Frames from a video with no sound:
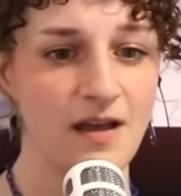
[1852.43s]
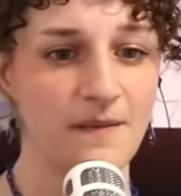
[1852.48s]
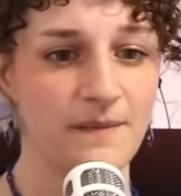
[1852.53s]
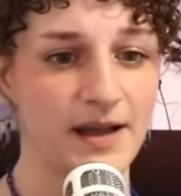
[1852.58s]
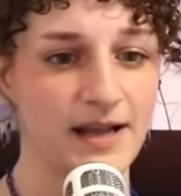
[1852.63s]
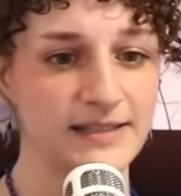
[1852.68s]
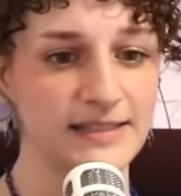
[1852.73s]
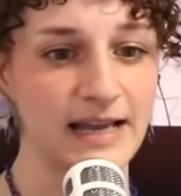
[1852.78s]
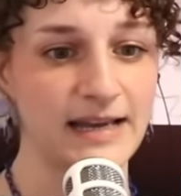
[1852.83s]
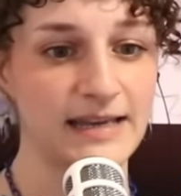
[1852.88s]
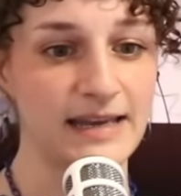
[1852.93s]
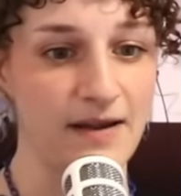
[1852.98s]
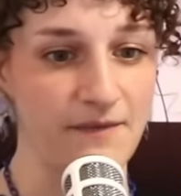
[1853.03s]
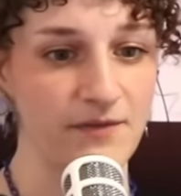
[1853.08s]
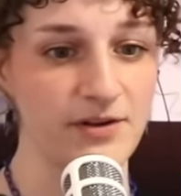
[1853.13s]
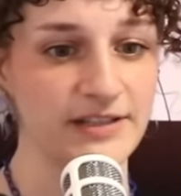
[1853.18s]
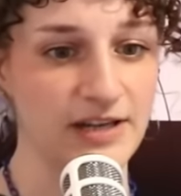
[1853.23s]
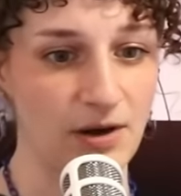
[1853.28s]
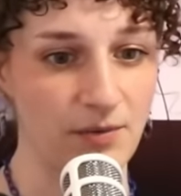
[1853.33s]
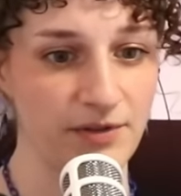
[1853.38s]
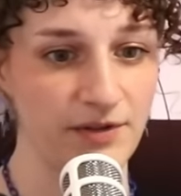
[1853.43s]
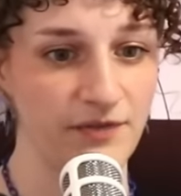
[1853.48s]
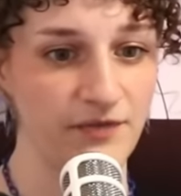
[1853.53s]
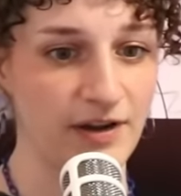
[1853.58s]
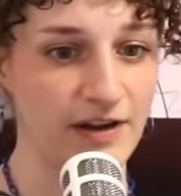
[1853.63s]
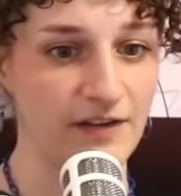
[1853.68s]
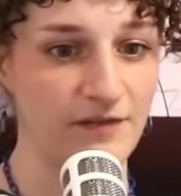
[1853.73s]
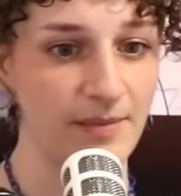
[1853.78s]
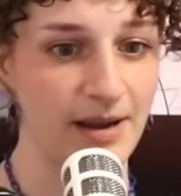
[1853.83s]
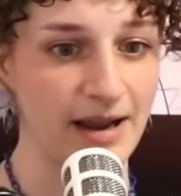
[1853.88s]
because i'd never dealt with a
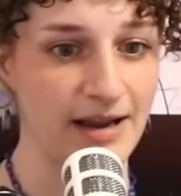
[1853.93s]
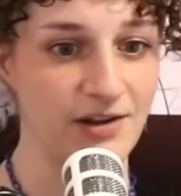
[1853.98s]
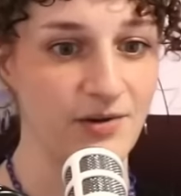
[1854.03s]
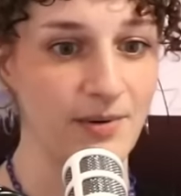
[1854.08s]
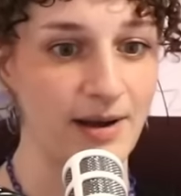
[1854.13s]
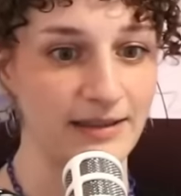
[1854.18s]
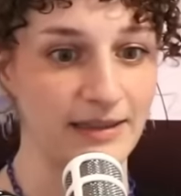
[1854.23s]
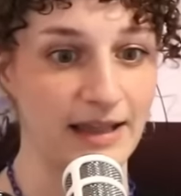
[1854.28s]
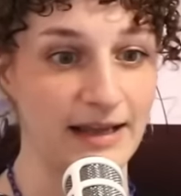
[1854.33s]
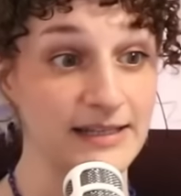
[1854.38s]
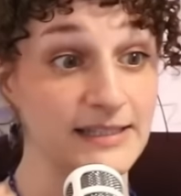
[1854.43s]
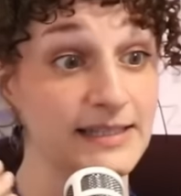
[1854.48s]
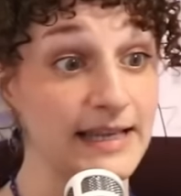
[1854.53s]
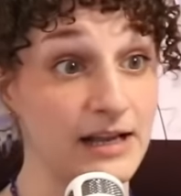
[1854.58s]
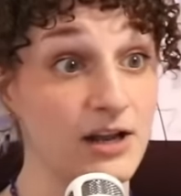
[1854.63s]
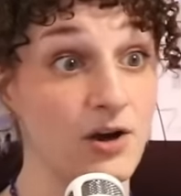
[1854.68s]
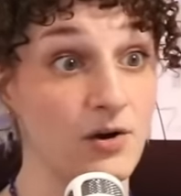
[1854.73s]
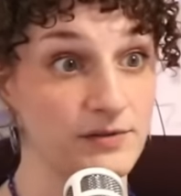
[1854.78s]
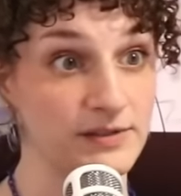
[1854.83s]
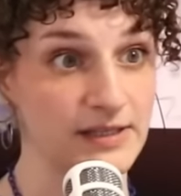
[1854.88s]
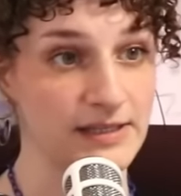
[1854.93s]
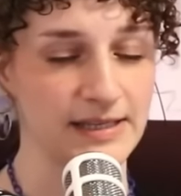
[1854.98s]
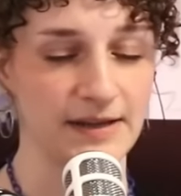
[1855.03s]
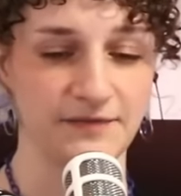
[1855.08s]
friend of mine who had like psychosis